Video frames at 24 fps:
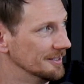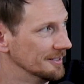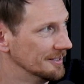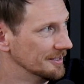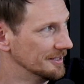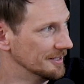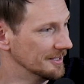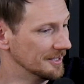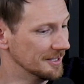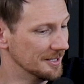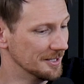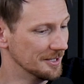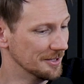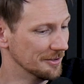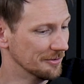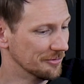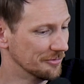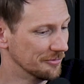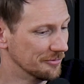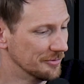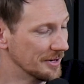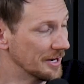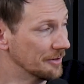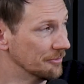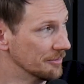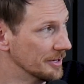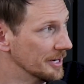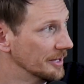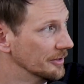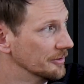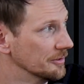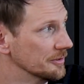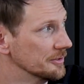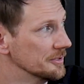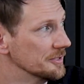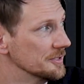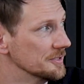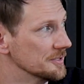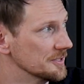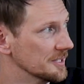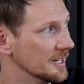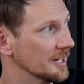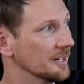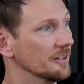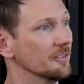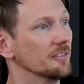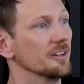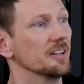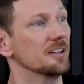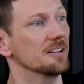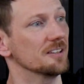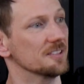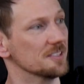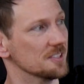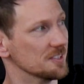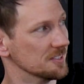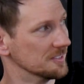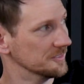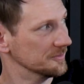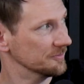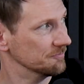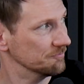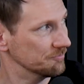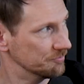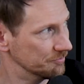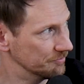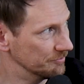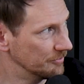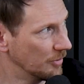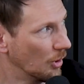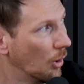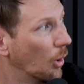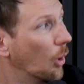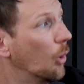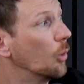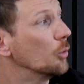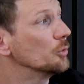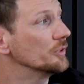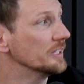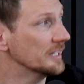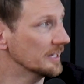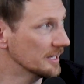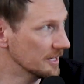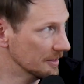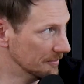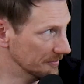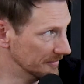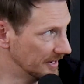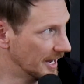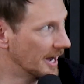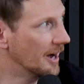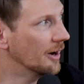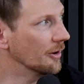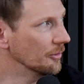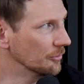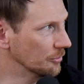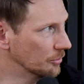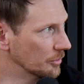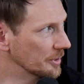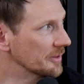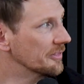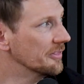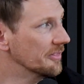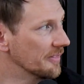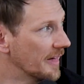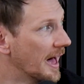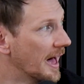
Fred Roehler is kind of like holding him down with